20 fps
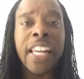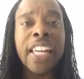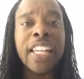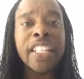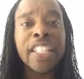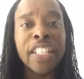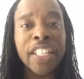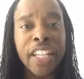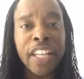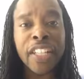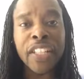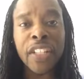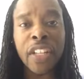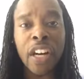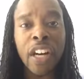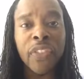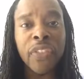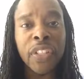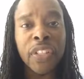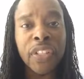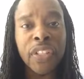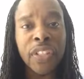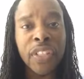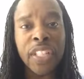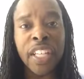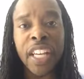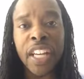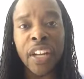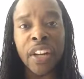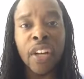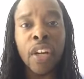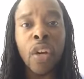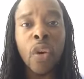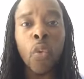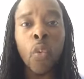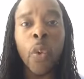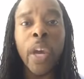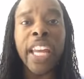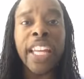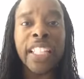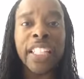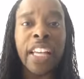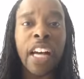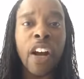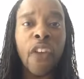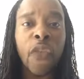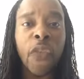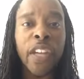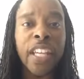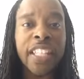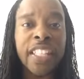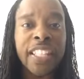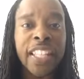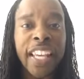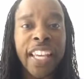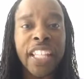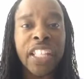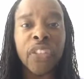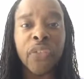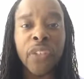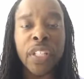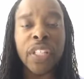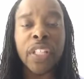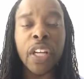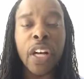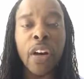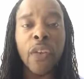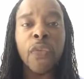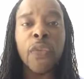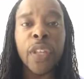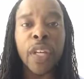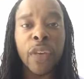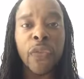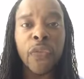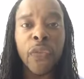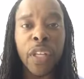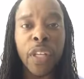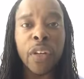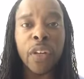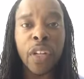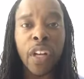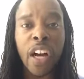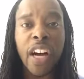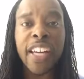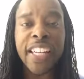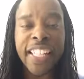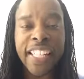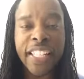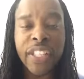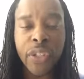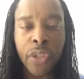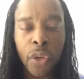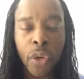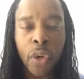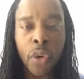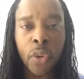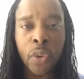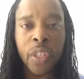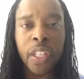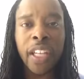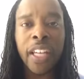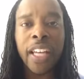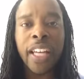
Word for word: just on the sheer weight of his ignorance of the field on its own.